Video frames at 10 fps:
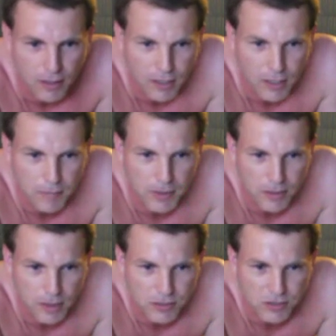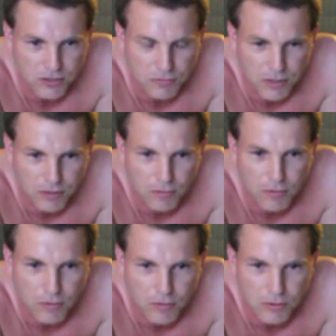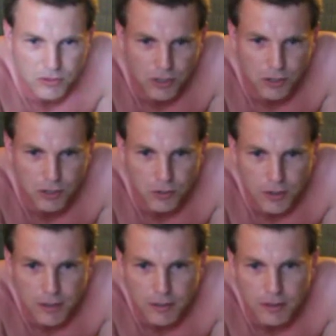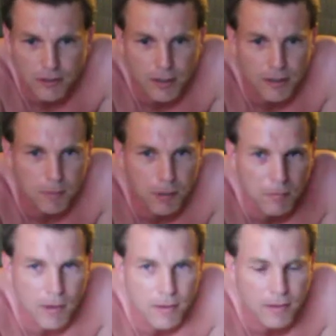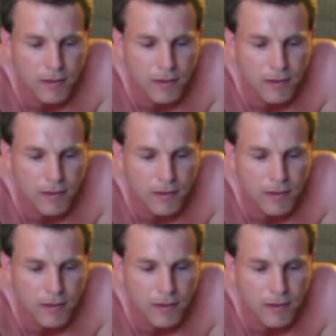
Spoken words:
I just started doing it, and then I